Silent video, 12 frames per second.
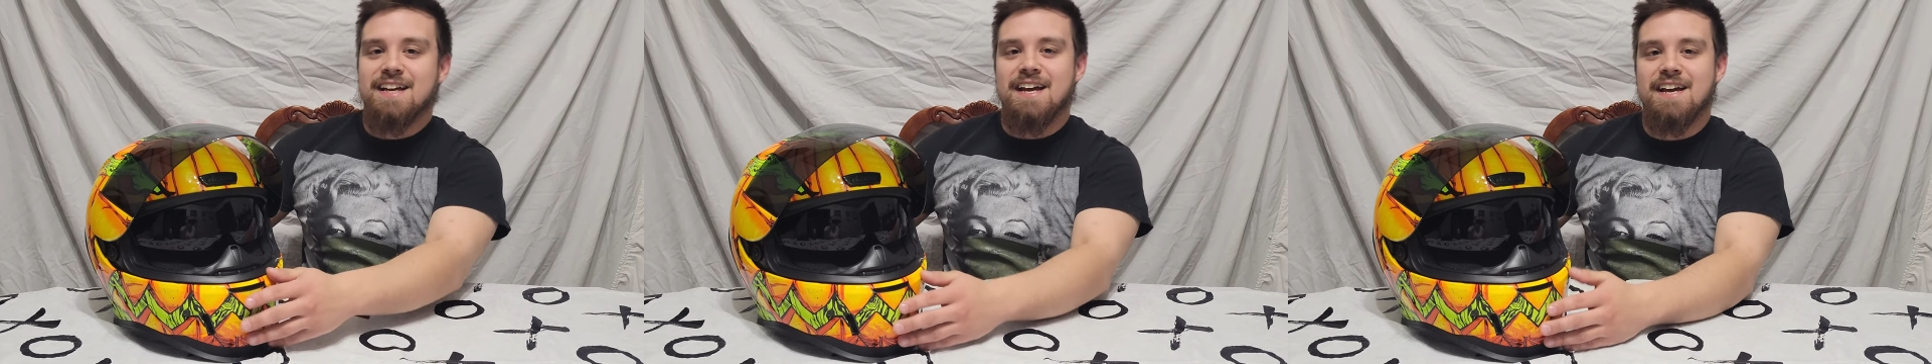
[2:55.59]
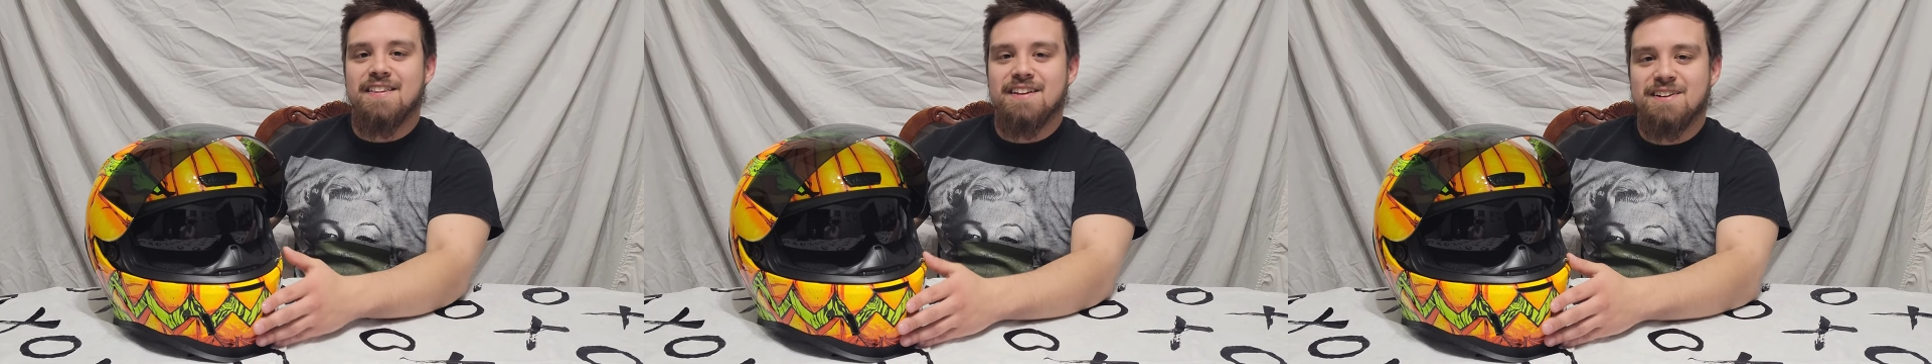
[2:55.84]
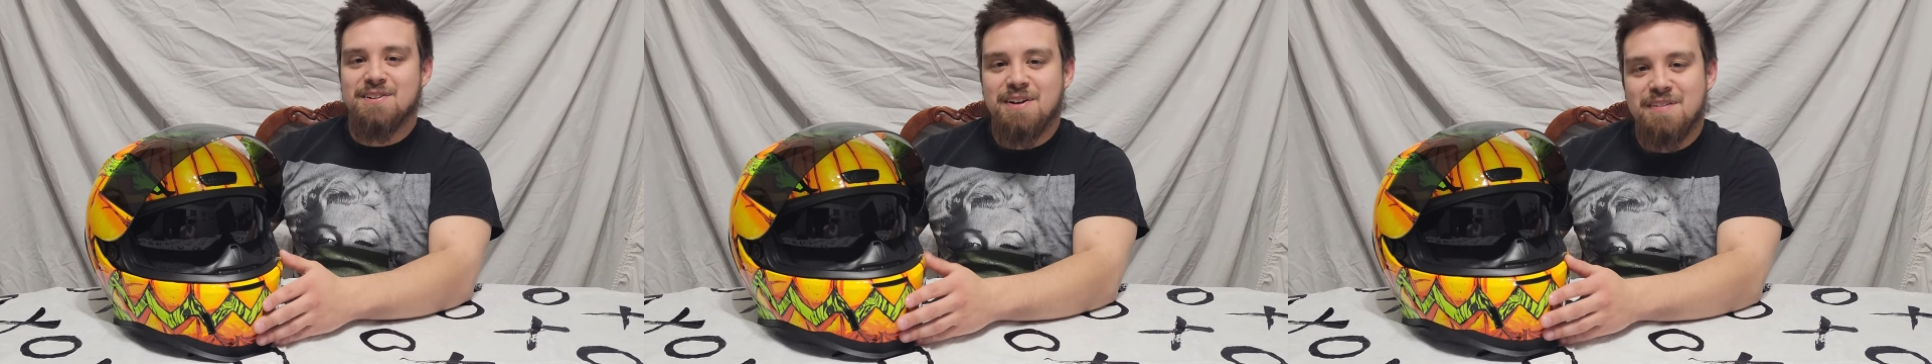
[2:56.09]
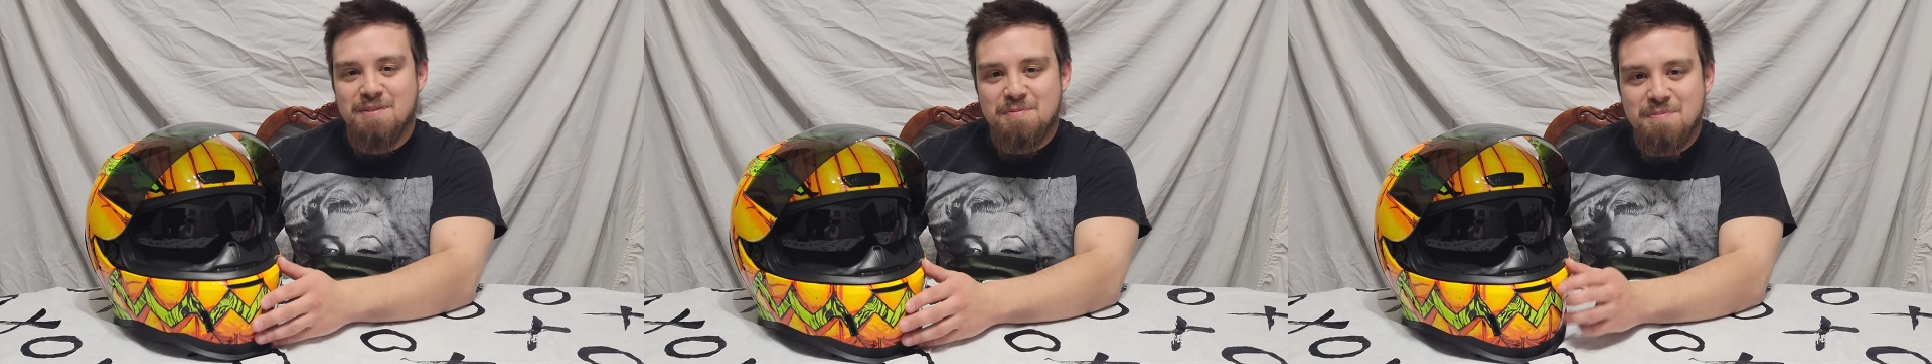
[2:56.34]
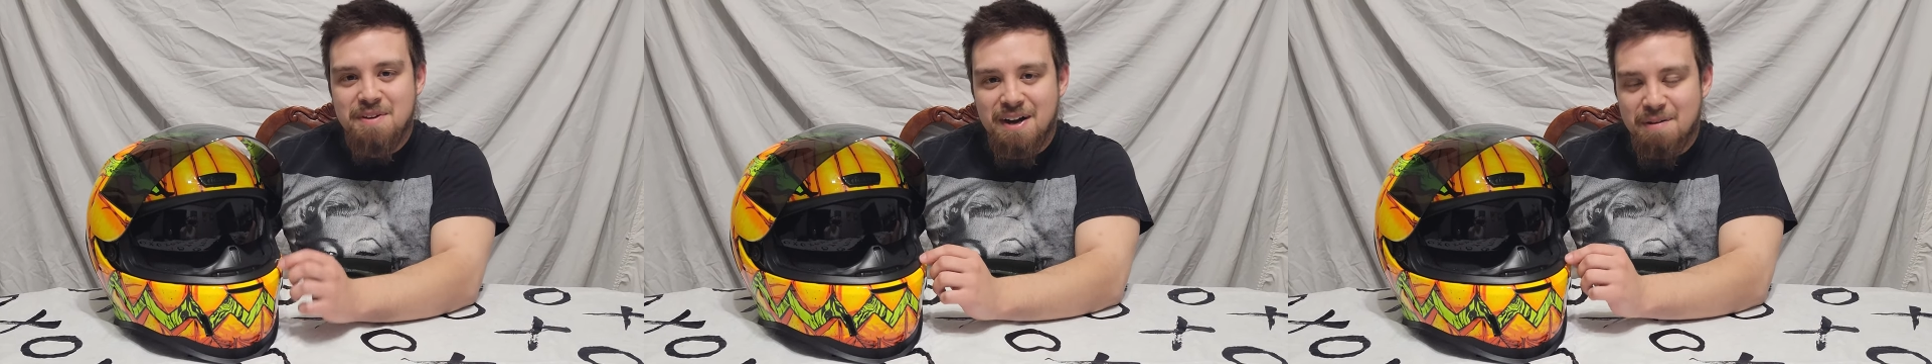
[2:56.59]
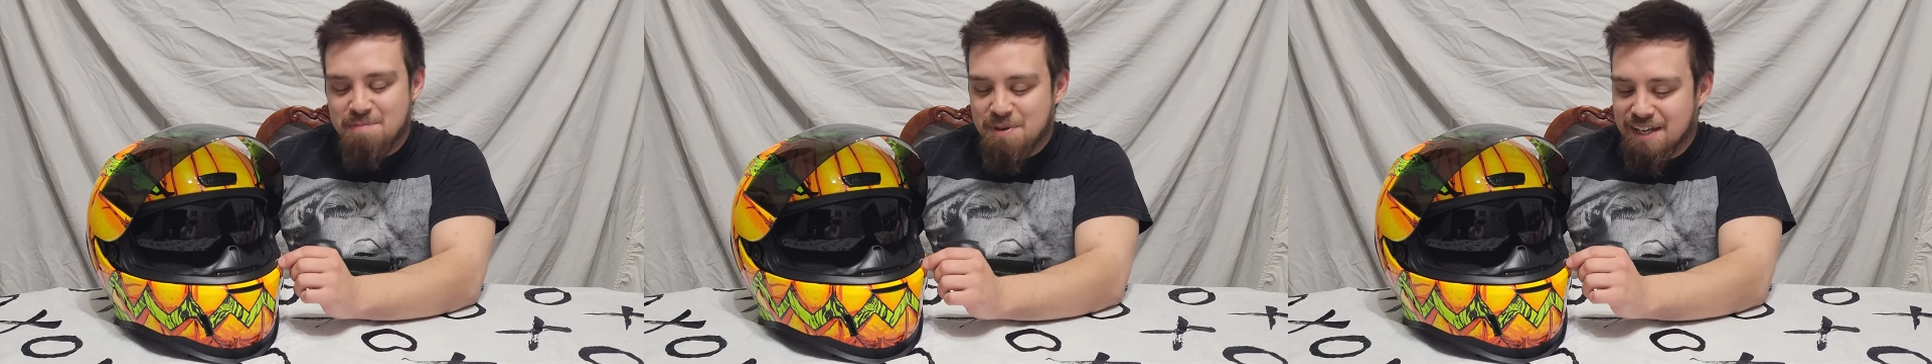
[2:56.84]
And then you have a,
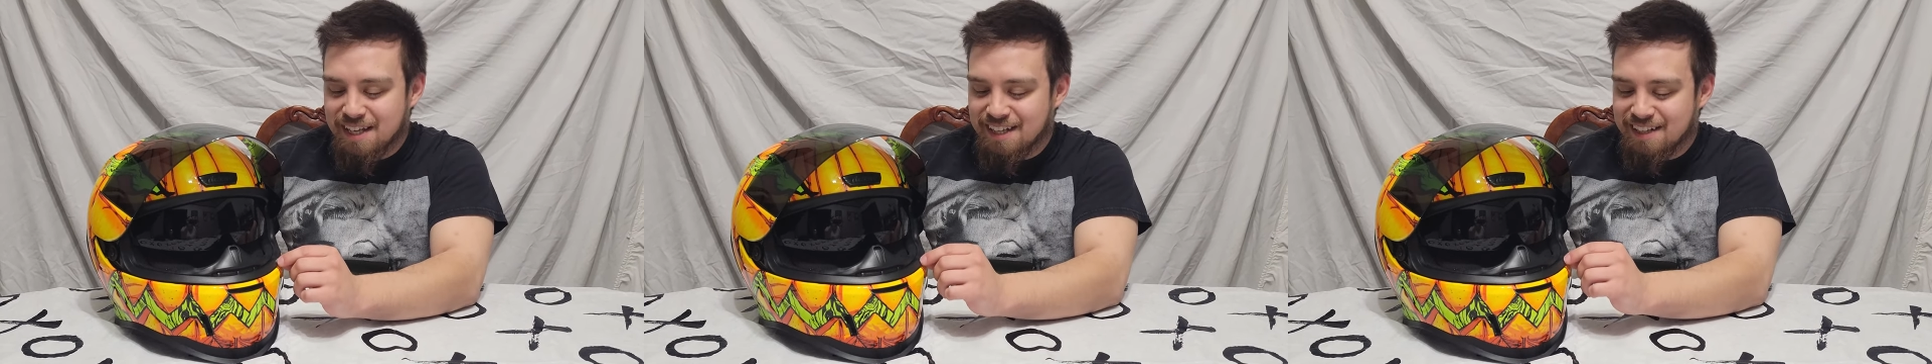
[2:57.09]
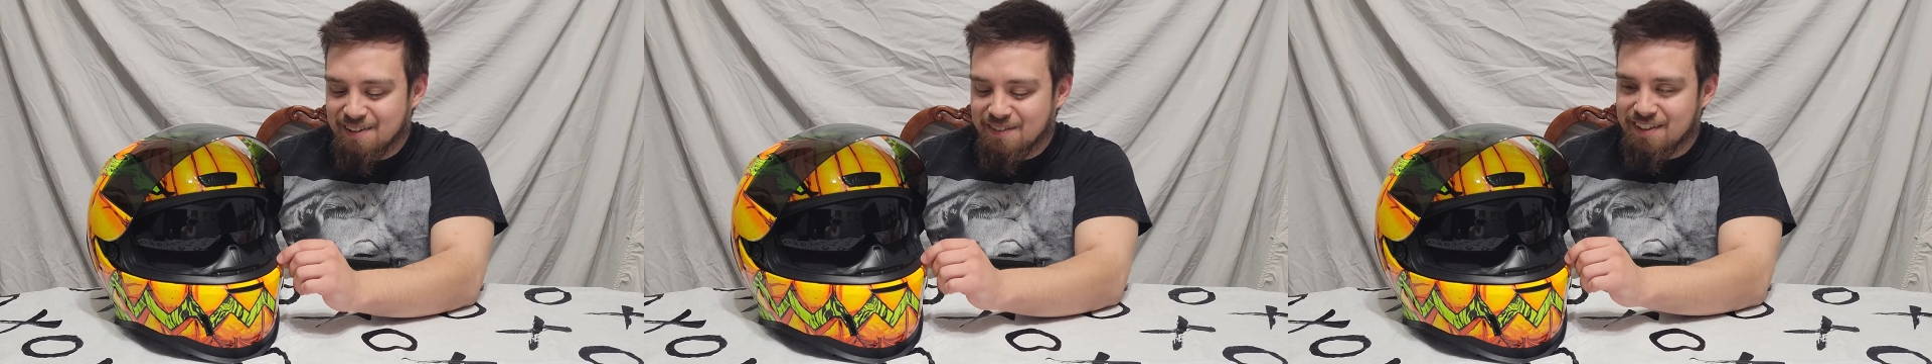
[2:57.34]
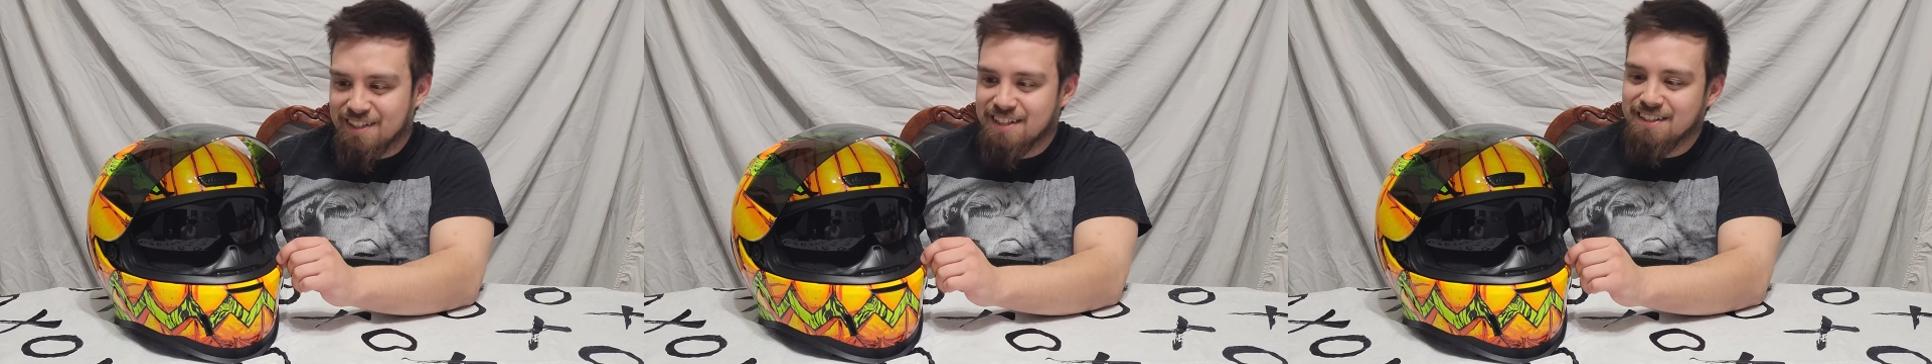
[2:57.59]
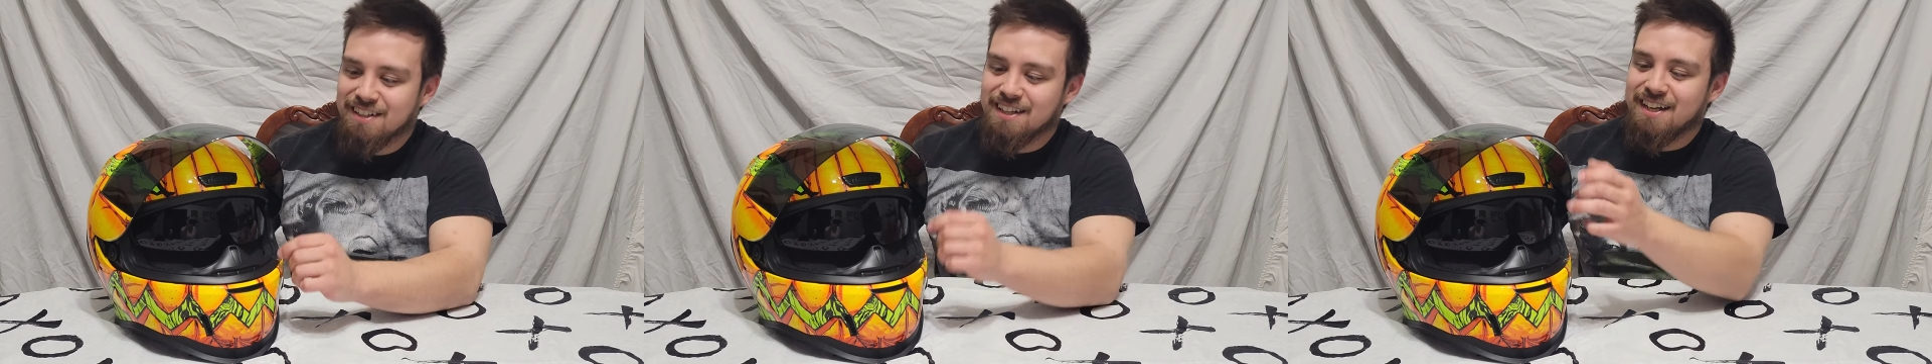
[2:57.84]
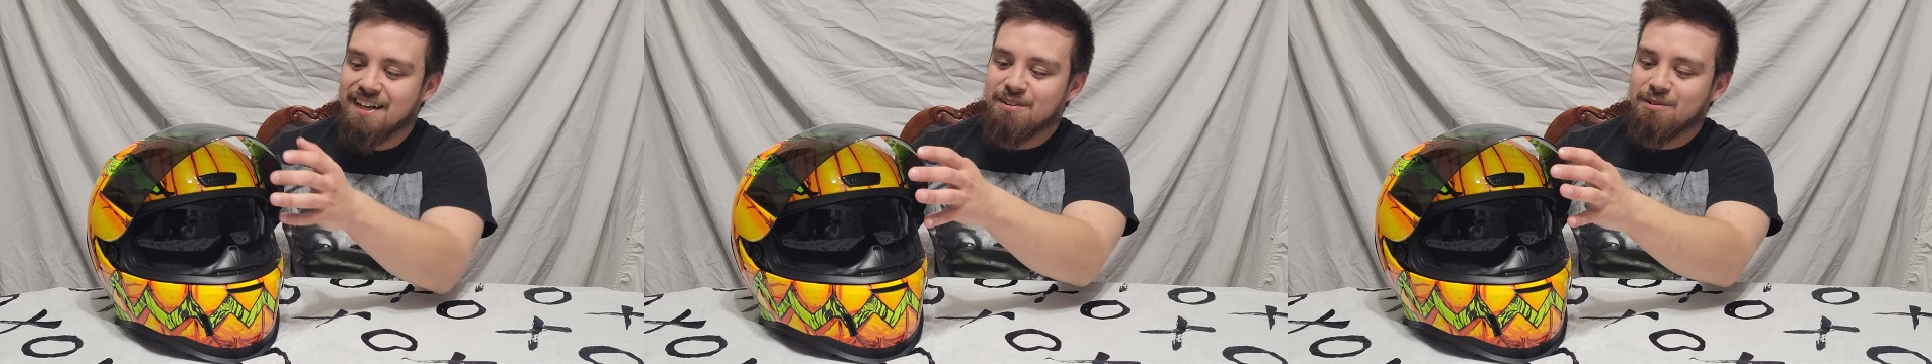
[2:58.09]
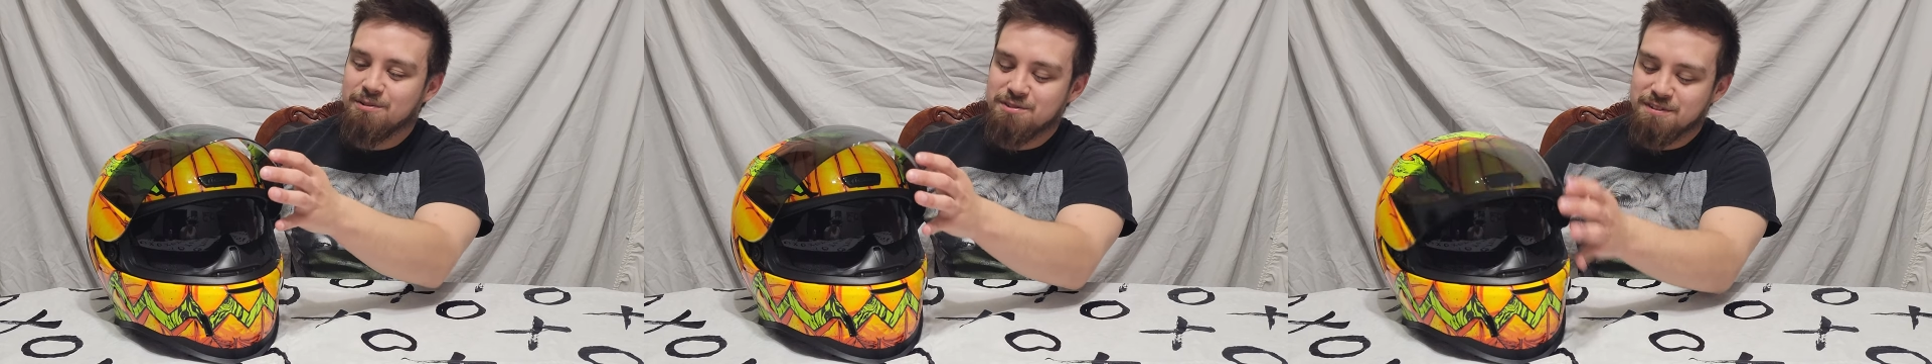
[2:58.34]
a pin over here to kind of
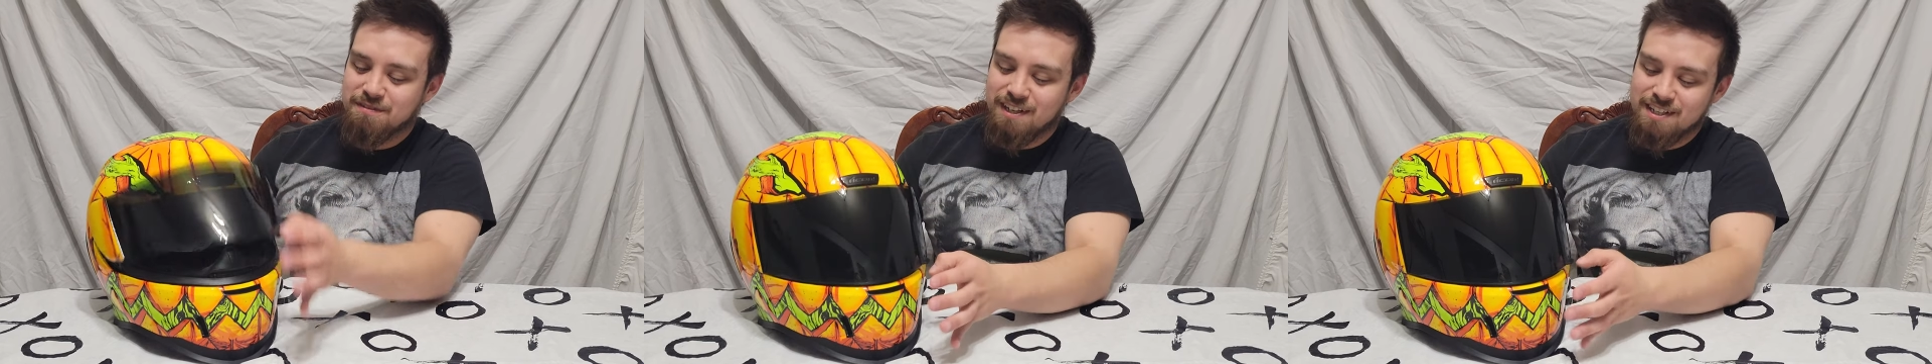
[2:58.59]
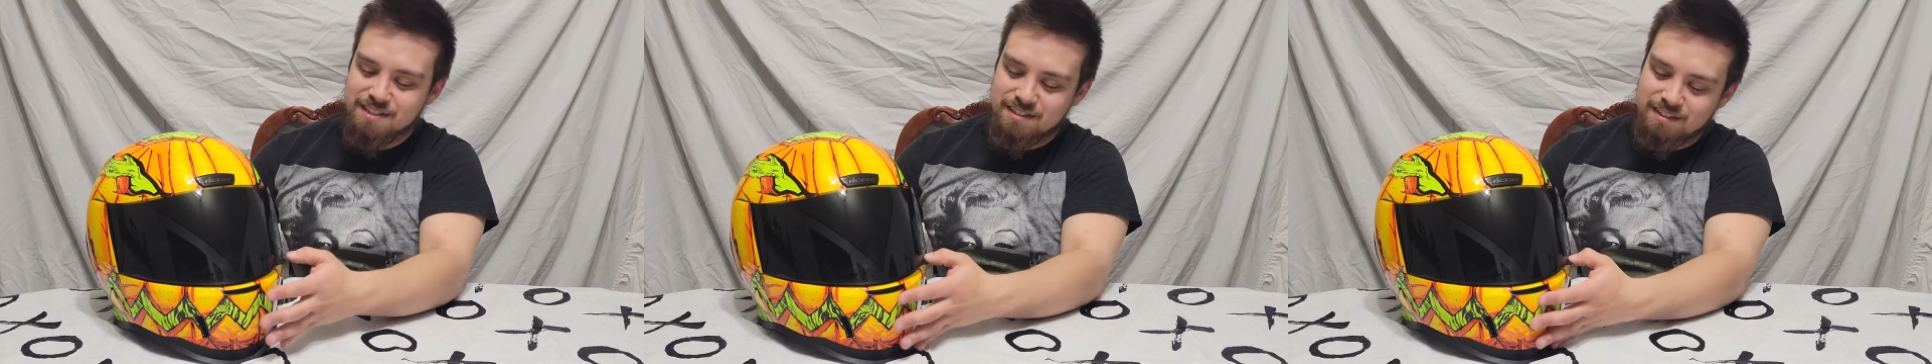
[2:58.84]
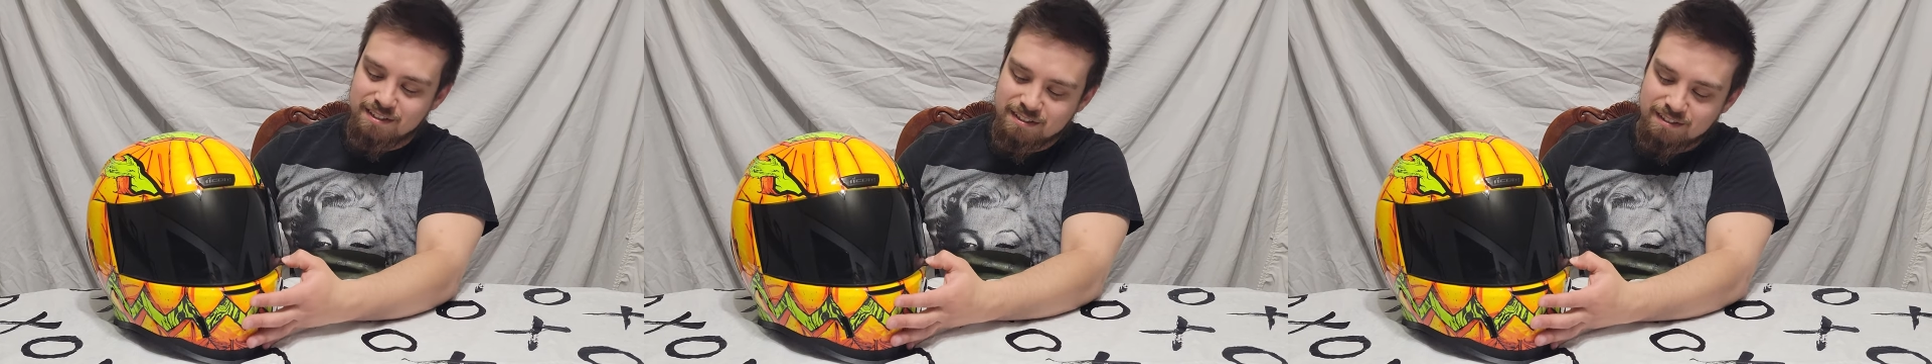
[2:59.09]
hold your visor